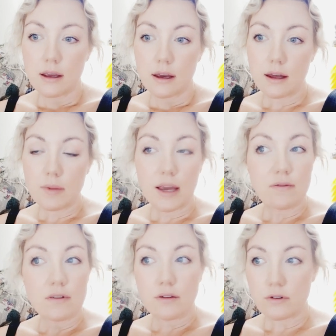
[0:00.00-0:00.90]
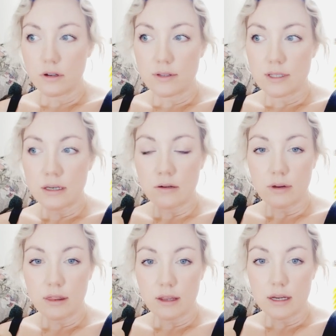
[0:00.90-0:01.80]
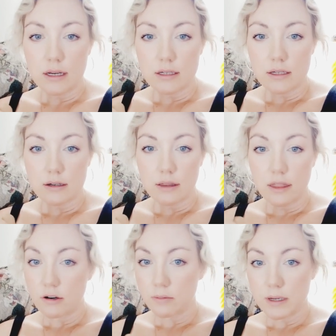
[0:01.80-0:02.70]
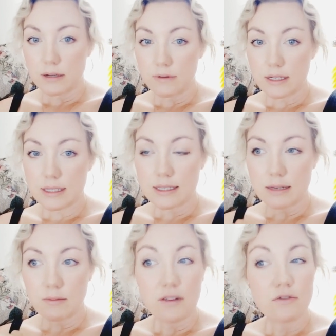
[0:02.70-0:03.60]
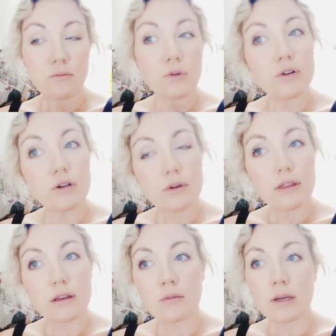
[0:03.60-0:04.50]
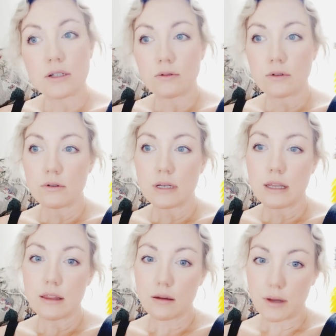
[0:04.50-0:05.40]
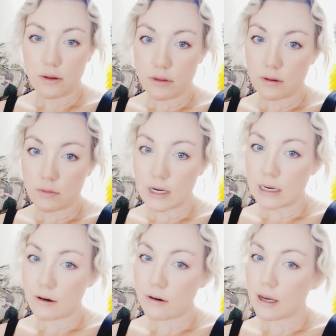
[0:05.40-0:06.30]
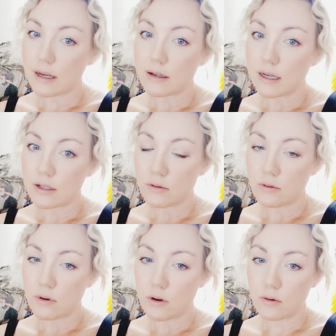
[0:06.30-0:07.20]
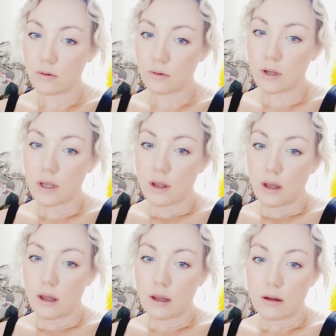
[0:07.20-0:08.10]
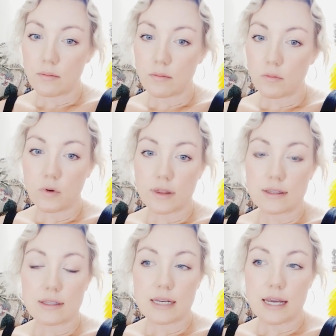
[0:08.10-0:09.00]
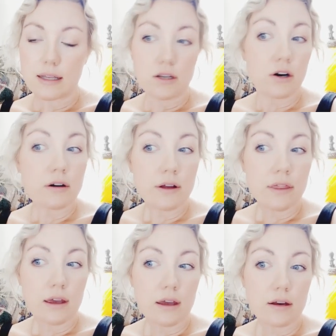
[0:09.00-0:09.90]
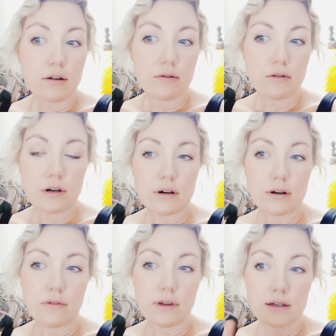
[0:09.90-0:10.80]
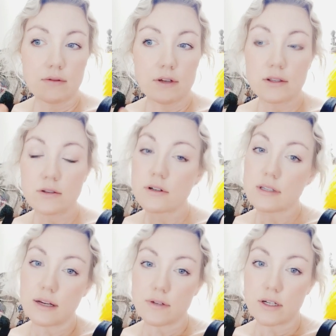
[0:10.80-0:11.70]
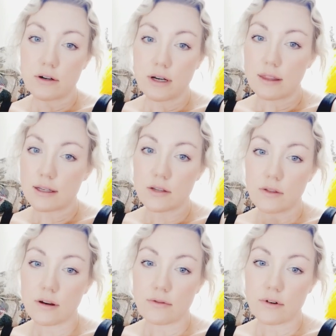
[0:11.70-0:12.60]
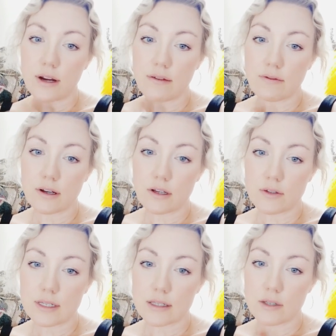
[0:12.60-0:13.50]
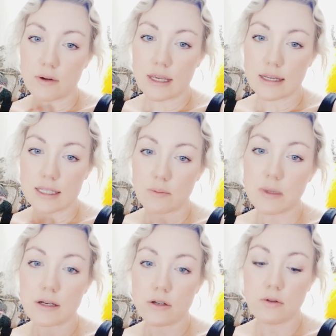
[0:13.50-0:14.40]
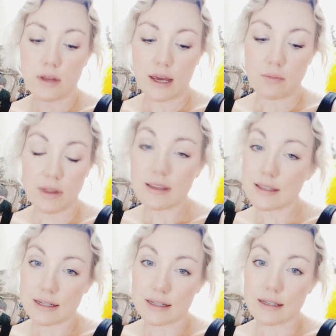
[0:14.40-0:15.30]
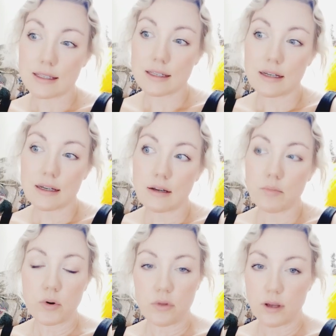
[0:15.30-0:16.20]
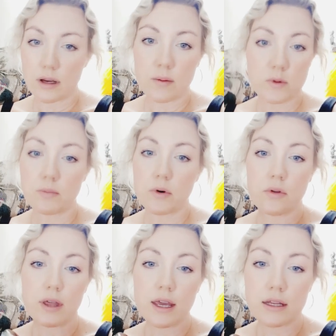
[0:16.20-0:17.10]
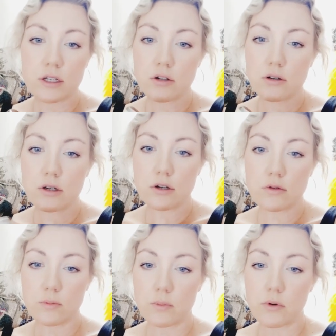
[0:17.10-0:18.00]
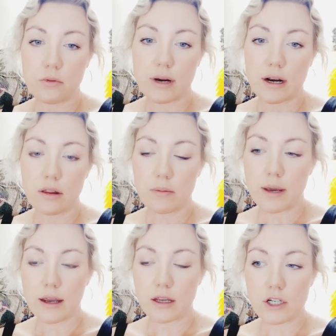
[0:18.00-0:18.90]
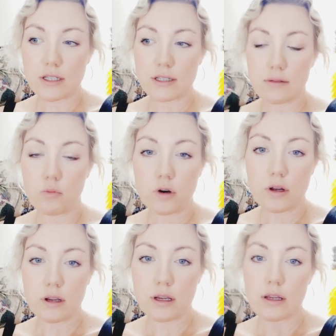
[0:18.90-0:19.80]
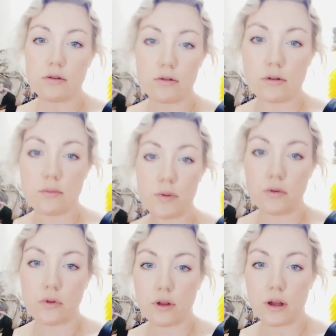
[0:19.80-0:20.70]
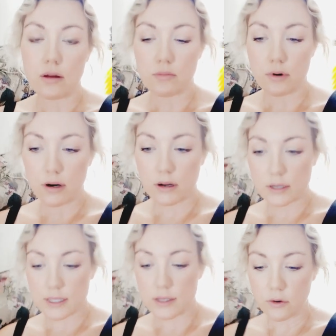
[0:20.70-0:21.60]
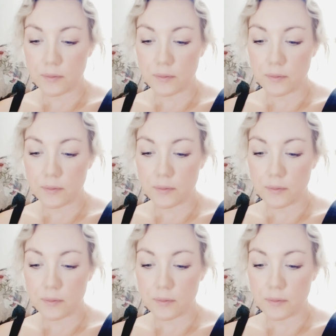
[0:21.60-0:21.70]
I've never used any red light therapy devices. I'm not familiar with them. I don't know anything about them right now. I don't know what the stats are on that or effectiveness or safety or anything. So therefore I have not used it. So I can't speak to that, but this is both. It comes with both heads. You can use both right out of the package as one, either or both products.